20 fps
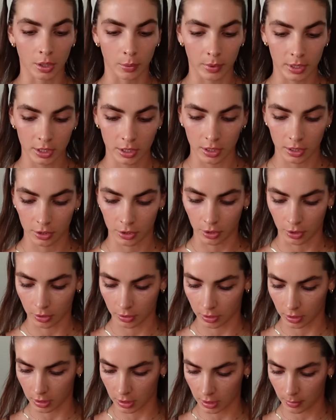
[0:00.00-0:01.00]
I went to the
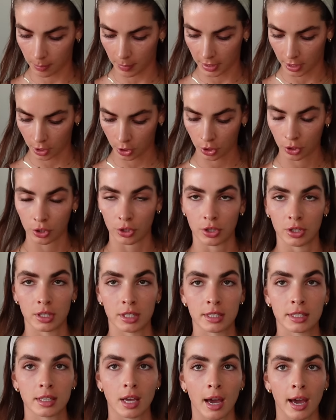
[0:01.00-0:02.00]
doctor's
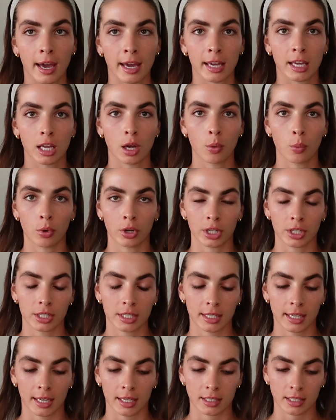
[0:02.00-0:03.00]
because I wanted to
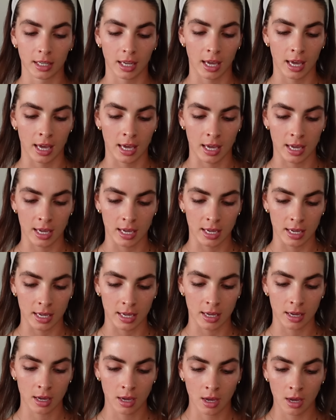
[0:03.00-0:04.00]
get
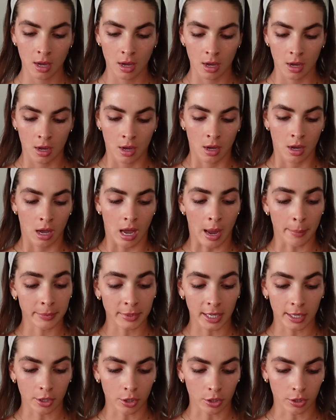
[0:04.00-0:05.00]
a
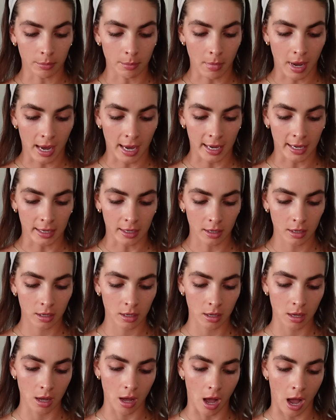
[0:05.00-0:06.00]
update on my
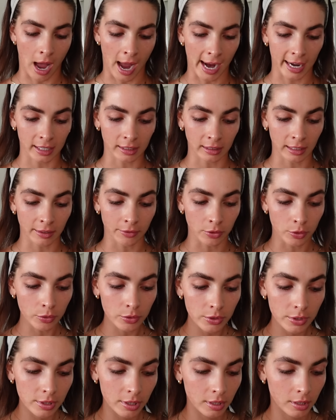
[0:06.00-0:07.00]
iron
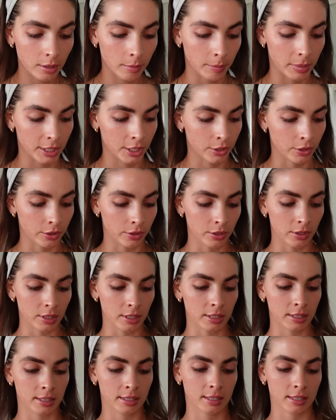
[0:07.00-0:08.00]
levels,
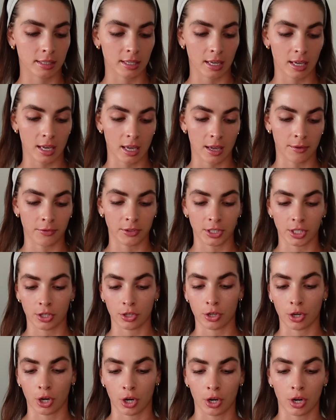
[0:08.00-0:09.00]
because if you didn't
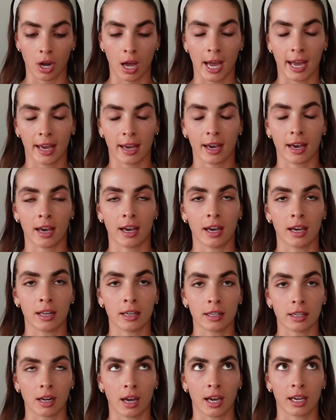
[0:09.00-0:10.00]
know, I had
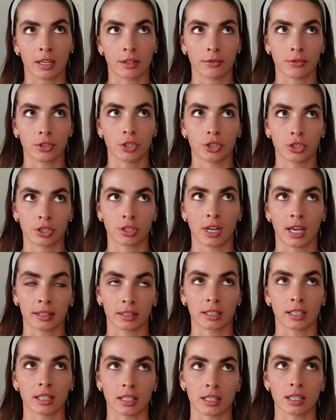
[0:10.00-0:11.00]
an iron infusion at
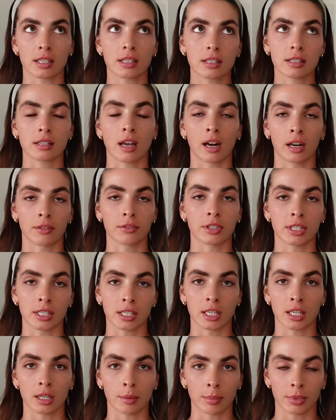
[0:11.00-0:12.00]
the start of the
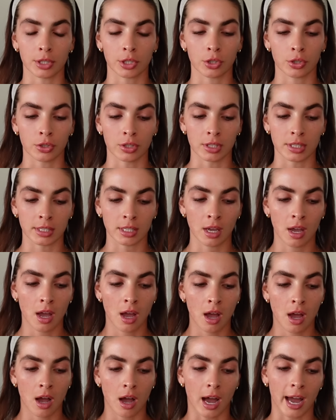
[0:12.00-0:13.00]
year because
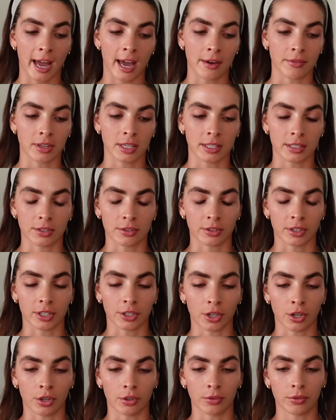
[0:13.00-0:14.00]
I have a history
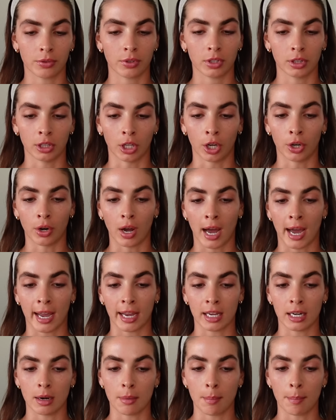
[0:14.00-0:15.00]
of low
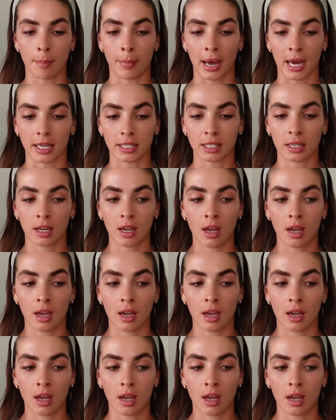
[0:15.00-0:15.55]
iron. But